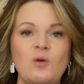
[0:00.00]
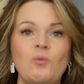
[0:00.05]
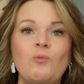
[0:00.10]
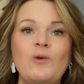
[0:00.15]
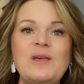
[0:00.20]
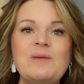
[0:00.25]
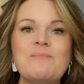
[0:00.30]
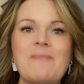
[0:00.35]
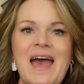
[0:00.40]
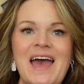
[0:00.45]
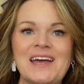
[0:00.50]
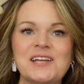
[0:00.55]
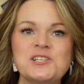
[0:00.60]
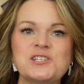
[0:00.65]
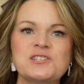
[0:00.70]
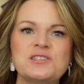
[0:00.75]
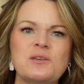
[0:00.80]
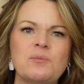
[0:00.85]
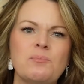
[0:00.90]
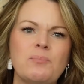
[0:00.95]
We
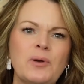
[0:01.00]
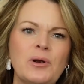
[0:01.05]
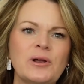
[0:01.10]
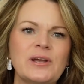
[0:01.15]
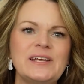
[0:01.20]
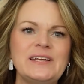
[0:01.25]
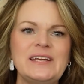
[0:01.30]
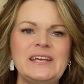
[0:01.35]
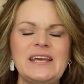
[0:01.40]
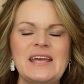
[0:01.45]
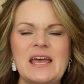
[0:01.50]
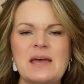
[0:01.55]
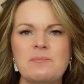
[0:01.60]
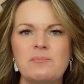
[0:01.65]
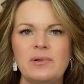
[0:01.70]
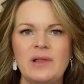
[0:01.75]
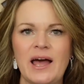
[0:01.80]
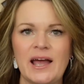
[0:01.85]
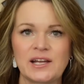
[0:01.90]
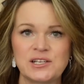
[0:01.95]
matched the burgundy
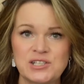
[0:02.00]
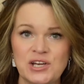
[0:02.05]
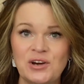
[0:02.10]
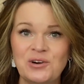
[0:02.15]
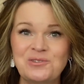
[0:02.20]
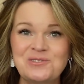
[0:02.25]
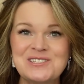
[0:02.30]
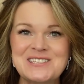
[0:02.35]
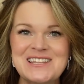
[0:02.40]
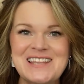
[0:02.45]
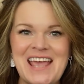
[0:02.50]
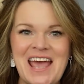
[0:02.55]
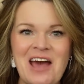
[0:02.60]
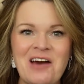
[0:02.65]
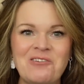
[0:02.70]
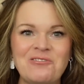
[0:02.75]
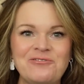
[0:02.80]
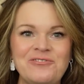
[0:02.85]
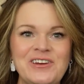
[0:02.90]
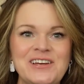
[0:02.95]
and black tones in the
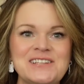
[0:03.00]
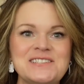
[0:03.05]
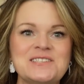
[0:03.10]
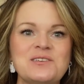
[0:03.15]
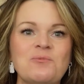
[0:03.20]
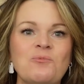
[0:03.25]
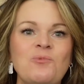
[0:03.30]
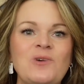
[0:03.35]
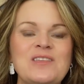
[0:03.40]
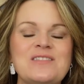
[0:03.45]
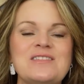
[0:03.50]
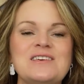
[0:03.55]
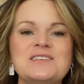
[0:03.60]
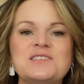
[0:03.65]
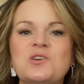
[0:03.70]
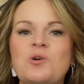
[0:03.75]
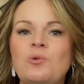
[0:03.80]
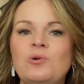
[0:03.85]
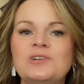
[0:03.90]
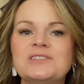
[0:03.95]
outfits with
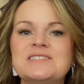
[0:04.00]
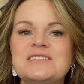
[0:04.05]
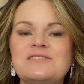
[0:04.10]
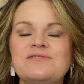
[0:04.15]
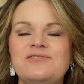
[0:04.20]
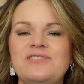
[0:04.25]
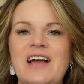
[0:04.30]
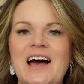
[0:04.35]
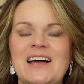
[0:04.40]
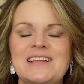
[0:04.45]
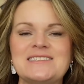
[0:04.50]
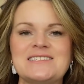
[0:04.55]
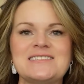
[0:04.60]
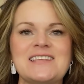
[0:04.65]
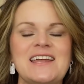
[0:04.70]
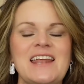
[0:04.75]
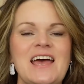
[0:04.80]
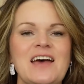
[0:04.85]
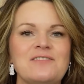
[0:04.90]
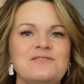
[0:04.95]
these quilted flats
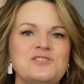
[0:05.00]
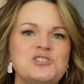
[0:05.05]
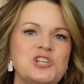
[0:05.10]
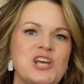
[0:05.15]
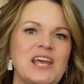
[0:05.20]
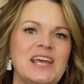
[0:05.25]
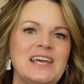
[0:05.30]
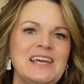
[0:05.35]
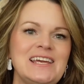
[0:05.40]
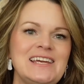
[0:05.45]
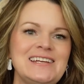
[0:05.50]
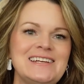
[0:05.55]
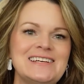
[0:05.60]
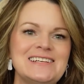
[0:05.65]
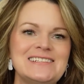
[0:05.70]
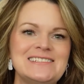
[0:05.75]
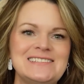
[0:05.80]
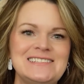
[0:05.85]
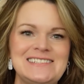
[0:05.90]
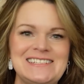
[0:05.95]
that have
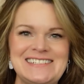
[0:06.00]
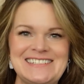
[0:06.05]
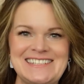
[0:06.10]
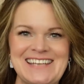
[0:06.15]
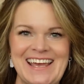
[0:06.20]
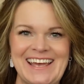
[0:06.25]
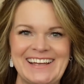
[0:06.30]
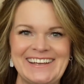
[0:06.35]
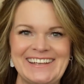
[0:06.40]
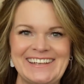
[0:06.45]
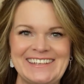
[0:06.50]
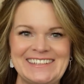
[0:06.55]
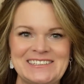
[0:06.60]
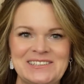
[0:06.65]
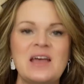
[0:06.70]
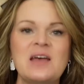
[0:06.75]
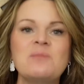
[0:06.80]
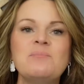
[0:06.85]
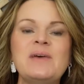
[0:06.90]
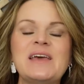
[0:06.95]
chain
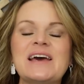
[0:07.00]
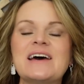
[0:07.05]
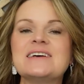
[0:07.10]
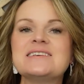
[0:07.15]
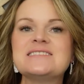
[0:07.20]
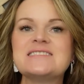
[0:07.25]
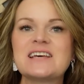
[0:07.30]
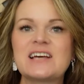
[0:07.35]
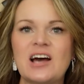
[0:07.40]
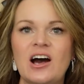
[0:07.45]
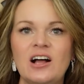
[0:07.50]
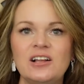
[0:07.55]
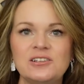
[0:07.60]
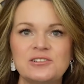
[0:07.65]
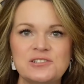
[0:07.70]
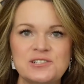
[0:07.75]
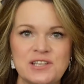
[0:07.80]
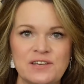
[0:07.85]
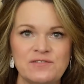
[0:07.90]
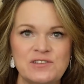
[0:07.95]
detailing. Because the
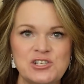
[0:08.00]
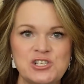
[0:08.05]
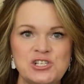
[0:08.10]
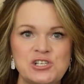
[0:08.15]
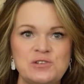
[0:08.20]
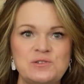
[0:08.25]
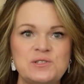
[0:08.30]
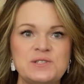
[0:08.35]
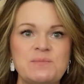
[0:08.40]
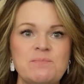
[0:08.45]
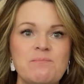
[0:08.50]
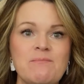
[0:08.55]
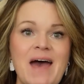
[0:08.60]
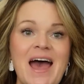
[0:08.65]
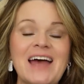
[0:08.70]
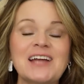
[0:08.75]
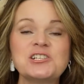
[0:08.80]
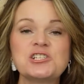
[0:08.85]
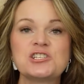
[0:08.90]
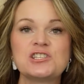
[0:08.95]
colors of the shoes
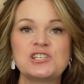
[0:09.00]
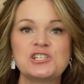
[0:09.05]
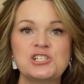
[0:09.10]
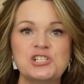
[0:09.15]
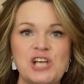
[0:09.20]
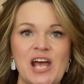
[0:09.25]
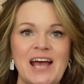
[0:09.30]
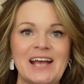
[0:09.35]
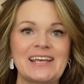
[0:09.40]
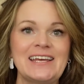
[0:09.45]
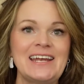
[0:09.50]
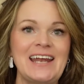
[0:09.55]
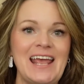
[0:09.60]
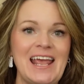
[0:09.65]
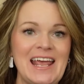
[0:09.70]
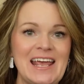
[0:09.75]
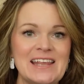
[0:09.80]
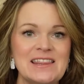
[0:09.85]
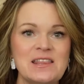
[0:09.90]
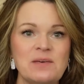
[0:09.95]
match the jacket
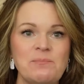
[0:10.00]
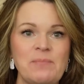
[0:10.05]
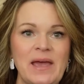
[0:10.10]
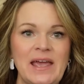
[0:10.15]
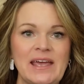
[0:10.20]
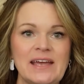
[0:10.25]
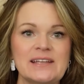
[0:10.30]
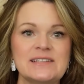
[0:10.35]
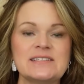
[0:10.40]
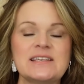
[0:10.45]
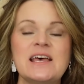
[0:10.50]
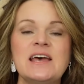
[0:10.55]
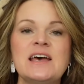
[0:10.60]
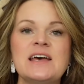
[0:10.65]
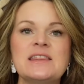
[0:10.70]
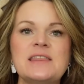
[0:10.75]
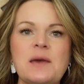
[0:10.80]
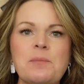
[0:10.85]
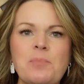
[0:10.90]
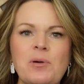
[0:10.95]
and the pants,
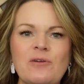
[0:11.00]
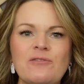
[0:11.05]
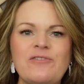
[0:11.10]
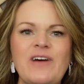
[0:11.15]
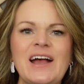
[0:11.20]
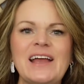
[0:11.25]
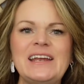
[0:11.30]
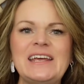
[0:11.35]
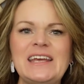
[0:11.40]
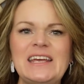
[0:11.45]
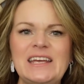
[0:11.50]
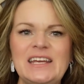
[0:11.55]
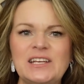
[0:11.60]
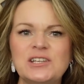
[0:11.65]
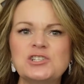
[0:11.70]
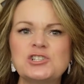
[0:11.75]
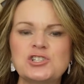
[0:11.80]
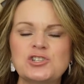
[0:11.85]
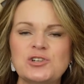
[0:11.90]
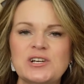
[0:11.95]
they provide
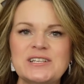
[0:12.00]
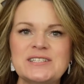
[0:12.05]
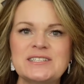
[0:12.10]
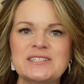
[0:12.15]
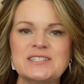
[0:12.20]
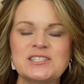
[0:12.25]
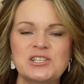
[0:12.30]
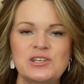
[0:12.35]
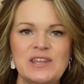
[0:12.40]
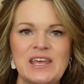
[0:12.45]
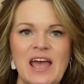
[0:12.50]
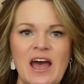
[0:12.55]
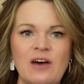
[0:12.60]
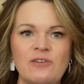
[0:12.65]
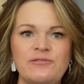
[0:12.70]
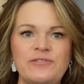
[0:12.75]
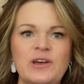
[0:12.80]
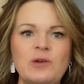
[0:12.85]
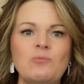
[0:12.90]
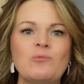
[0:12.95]
interest to the
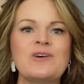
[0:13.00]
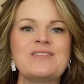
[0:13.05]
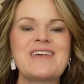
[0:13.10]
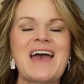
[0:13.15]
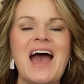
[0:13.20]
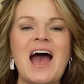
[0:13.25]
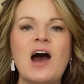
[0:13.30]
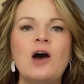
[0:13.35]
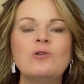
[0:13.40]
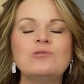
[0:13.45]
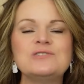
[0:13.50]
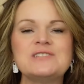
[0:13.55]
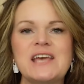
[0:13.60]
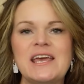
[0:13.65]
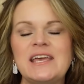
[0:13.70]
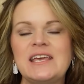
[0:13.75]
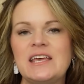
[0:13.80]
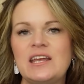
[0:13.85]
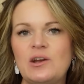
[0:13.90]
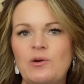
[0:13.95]
outfit without
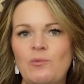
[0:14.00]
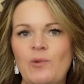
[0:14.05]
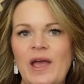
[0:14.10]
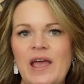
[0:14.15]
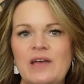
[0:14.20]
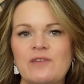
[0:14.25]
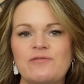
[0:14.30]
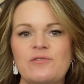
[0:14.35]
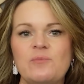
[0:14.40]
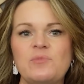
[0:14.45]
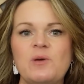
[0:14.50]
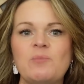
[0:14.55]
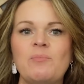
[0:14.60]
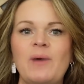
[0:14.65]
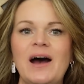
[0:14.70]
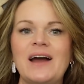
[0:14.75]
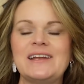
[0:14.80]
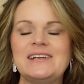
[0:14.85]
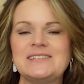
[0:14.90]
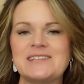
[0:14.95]
taking away from the
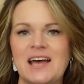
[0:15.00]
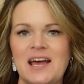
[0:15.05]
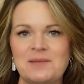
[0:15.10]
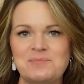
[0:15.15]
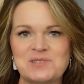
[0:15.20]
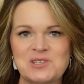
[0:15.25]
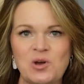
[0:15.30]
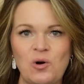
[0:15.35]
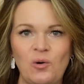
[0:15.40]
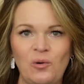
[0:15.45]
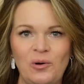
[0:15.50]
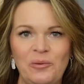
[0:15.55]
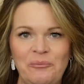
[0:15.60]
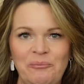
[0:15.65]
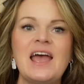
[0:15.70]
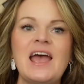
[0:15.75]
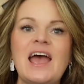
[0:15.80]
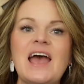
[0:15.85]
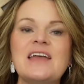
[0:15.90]
body type's goal.